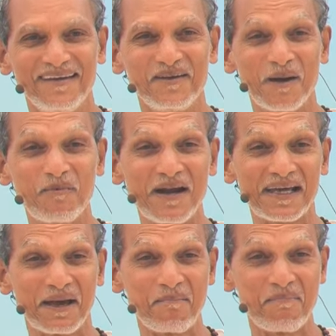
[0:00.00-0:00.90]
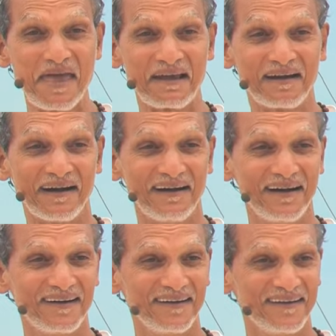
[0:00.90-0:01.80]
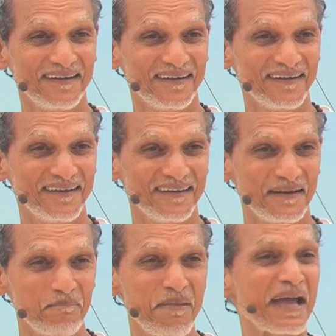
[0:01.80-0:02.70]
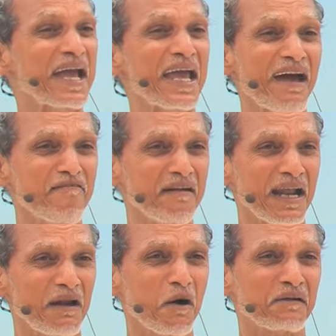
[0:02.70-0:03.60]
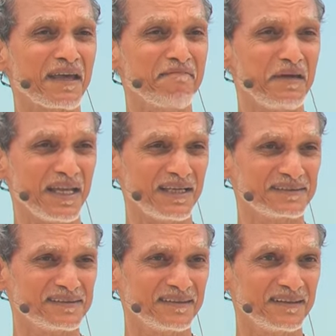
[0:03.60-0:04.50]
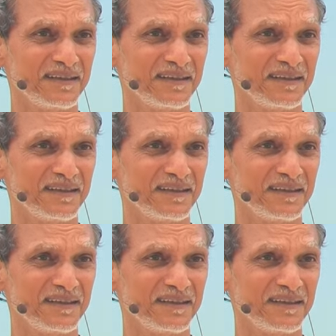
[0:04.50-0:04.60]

you operate like a beggar, begging every day, Lord, give me this.